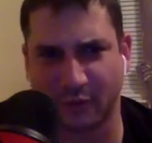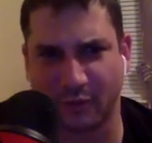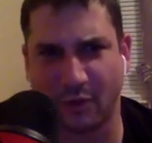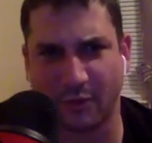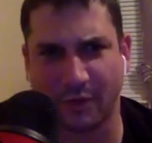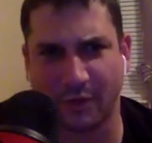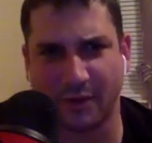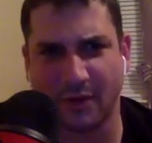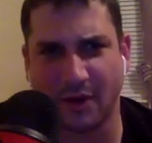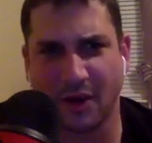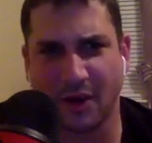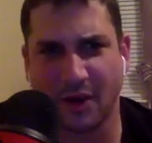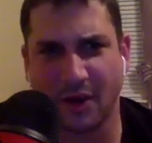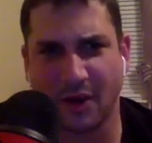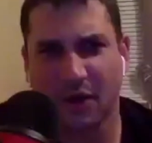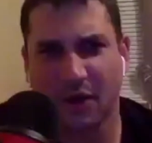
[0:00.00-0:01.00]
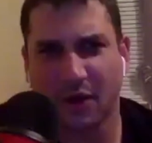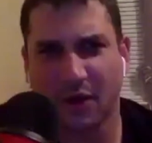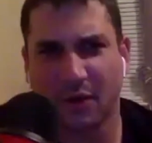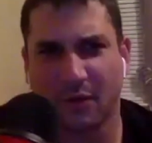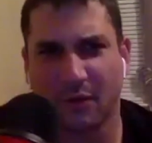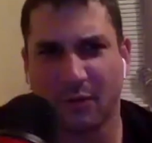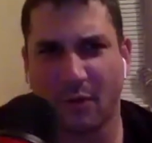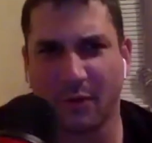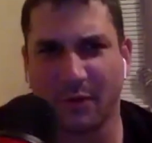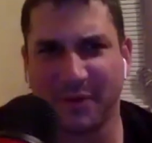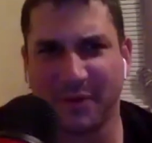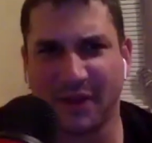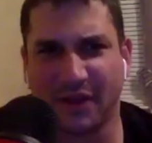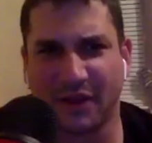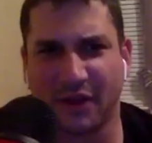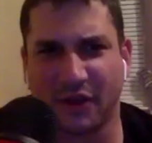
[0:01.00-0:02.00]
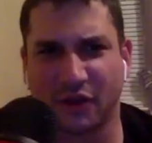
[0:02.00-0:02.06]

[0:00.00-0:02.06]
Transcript: What would be